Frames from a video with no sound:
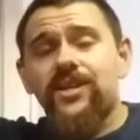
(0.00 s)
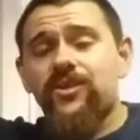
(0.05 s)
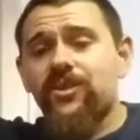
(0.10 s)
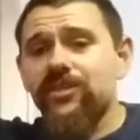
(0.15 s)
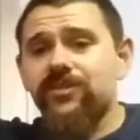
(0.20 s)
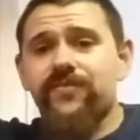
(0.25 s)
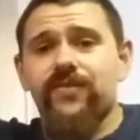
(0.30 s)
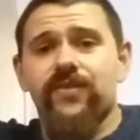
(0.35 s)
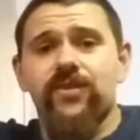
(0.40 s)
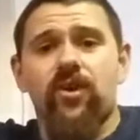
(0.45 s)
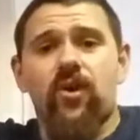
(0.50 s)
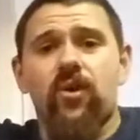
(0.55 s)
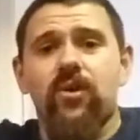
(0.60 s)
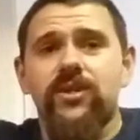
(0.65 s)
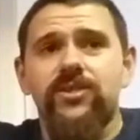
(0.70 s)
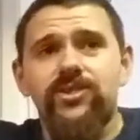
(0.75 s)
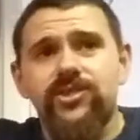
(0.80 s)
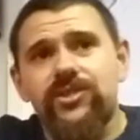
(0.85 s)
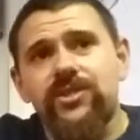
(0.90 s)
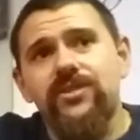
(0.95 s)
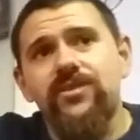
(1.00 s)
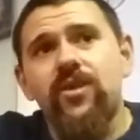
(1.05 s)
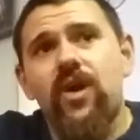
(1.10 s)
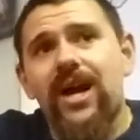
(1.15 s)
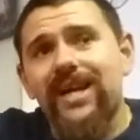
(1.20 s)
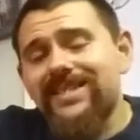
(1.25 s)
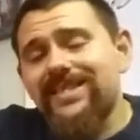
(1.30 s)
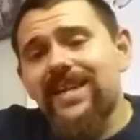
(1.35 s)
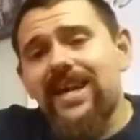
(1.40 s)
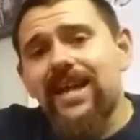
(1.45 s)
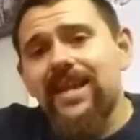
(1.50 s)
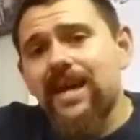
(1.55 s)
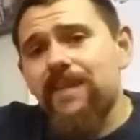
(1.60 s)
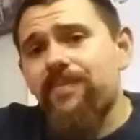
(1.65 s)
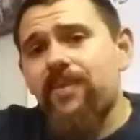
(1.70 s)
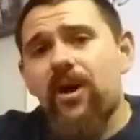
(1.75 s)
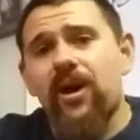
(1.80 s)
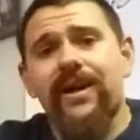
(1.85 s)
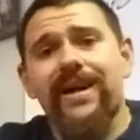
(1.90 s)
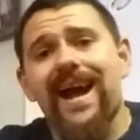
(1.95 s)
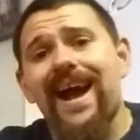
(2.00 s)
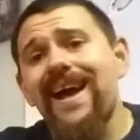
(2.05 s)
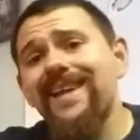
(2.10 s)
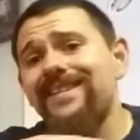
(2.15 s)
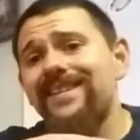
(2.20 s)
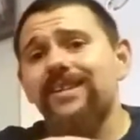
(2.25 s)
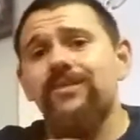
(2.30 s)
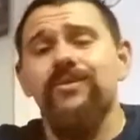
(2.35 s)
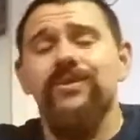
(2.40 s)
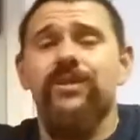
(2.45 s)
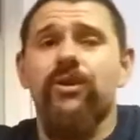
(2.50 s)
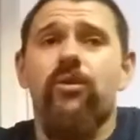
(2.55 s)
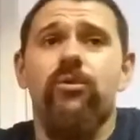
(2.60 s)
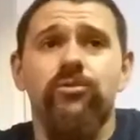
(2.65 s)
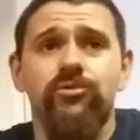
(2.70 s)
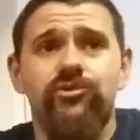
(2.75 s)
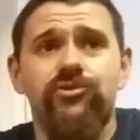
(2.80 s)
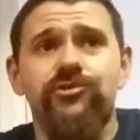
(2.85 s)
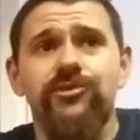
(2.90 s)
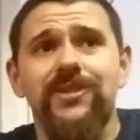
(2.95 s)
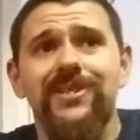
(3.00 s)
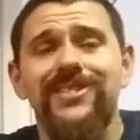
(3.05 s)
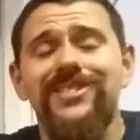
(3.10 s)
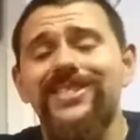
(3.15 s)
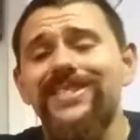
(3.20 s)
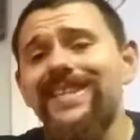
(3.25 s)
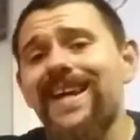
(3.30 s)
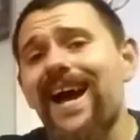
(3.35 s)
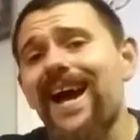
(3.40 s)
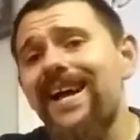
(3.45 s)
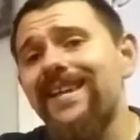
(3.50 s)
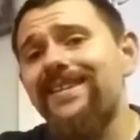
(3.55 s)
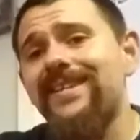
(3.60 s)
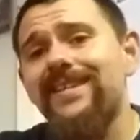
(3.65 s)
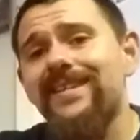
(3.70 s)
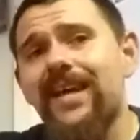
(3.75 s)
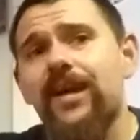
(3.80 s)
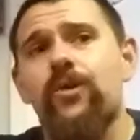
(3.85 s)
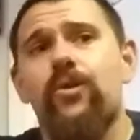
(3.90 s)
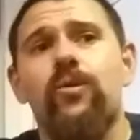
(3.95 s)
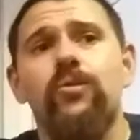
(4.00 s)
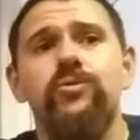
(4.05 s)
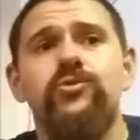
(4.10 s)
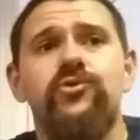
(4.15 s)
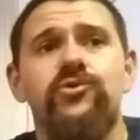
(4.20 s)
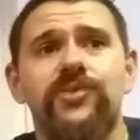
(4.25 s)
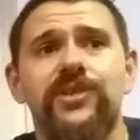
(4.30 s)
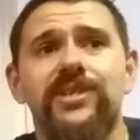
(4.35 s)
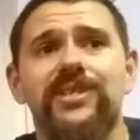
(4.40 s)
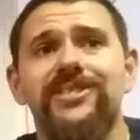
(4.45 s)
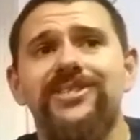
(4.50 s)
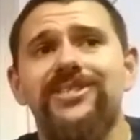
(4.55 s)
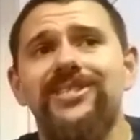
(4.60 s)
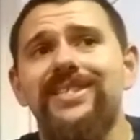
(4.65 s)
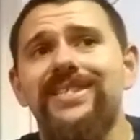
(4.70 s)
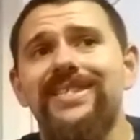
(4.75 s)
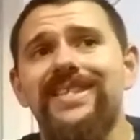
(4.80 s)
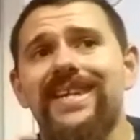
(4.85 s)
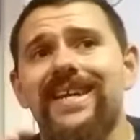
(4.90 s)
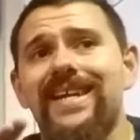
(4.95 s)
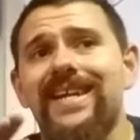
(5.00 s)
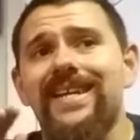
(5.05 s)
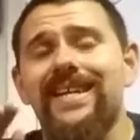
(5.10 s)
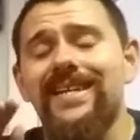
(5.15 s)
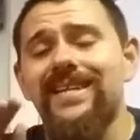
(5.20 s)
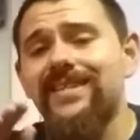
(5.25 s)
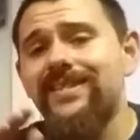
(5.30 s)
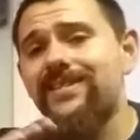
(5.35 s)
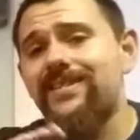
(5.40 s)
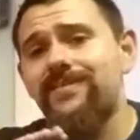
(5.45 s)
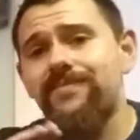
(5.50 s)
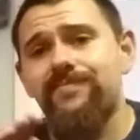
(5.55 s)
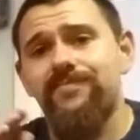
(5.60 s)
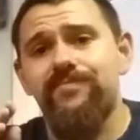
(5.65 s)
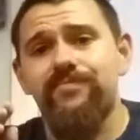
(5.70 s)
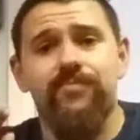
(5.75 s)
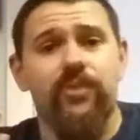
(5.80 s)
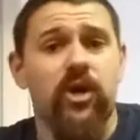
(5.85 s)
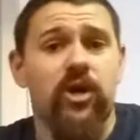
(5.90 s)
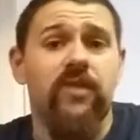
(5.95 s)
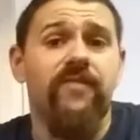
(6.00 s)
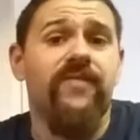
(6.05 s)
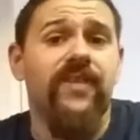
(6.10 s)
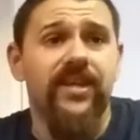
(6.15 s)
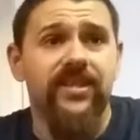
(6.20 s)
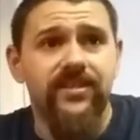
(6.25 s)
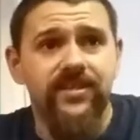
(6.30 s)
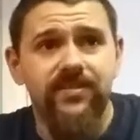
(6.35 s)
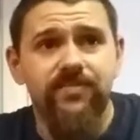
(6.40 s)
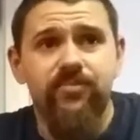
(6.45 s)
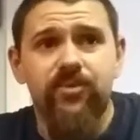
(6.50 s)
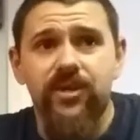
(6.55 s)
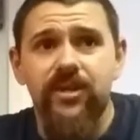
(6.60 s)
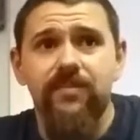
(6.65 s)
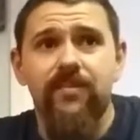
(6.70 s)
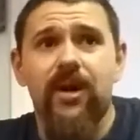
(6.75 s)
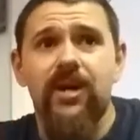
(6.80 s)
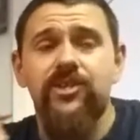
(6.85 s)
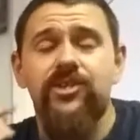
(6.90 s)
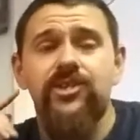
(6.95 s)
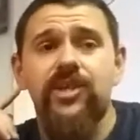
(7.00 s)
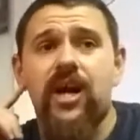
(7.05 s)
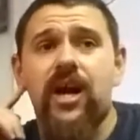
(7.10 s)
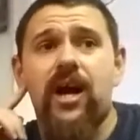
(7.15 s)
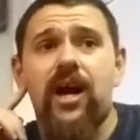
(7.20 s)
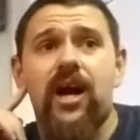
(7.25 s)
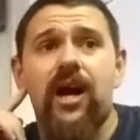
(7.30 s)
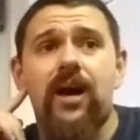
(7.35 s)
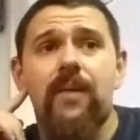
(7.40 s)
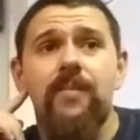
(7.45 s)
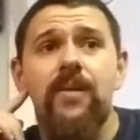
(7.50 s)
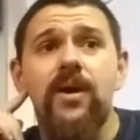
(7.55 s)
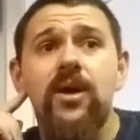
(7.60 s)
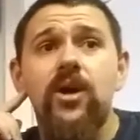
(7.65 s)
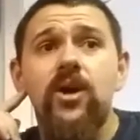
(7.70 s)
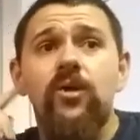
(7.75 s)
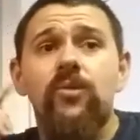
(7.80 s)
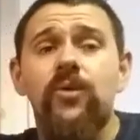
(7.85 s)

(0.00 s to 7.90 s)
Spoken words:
Christopher Nolan just knocked it out of that park. I think with the whole trilogy, I think that whole trilogy is perfect, pretty much. The